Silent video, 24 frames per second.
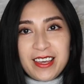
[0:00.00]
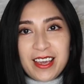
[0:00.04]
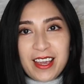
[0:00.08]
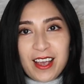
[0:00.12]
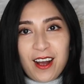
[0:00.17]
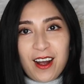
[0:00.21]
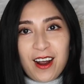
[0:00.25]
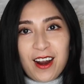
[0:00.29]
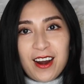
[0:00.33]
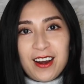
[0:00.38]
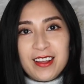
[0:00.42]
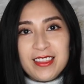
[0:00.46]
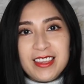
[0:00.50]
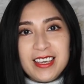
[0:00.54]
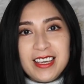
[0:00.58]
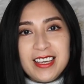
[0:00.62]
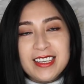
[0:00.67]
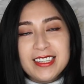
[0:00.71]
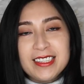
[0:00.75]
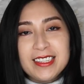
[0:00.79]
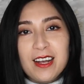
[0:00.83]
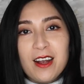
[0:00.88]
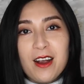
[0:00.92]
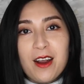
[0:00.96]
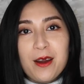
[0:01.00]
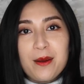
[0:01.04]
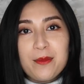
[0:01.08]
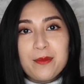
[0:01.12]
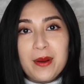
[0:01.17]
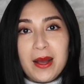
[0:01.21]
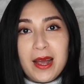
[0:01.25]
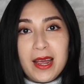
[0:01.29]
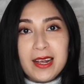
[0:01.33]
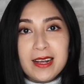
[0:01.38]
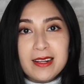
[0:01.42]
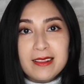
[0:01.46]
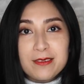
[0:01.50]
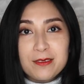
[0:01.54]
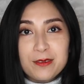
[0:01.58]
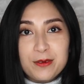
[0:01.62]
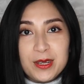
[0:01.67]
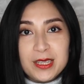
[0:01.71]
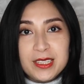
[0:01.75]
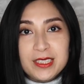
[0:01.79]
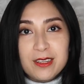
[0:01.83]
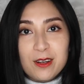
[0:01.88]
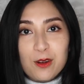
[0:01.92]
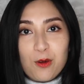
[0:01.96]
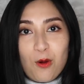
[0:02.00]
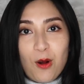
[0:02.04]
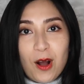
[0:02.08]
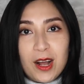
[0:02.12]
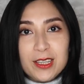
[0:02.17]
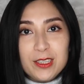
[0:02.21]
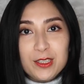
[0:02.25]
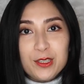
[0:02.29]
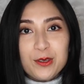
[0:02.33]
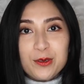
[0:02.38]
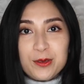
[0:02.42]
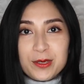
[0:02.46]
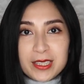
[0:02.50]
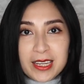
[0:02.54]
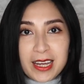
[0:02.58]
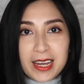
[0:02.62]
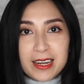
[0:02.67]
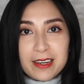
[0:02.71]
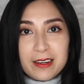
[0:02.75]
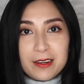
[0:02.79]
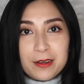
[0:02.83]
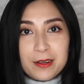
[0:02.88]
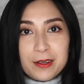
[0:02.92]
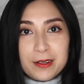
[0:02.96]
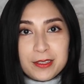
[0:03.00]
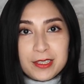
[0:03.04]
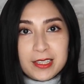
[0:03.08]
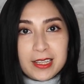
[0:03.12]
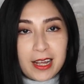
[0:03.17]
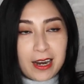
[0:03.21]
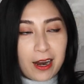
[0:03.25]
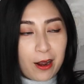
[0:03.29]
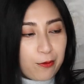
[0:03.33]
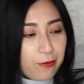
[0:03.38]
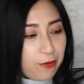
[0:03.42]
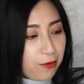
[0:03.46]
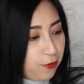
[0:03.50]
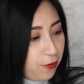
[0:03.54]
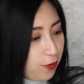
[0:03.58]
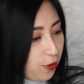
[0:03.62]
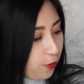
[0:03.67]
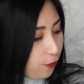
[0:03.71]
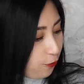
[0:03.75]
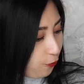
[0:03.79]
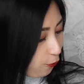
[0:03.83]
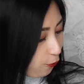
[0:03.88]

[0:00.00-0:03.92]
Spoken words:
they are. These are my Clarissa Quad 2 sandals that I reviewed